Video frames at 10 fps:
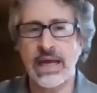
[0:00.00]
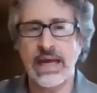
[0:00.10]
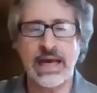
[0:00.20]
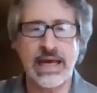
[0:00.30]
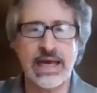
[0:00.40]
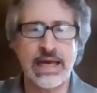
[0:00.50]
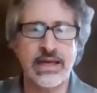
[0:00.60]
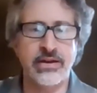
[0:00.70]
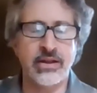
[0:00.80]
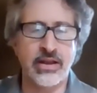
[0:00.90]

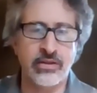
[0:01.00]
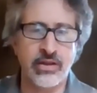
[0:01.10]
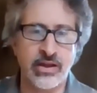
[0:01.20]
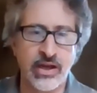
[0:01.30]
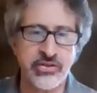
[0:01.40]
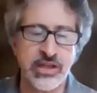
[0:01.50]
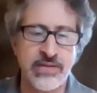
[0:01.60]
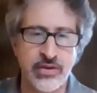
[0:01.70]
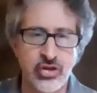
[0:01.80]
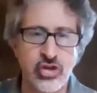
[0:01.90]
And a
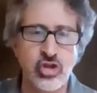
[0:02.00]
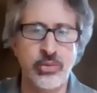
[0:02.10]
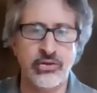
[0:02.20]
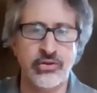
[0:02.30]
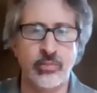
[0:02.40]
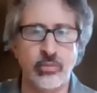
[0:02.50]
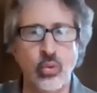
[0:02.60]
scientific humanism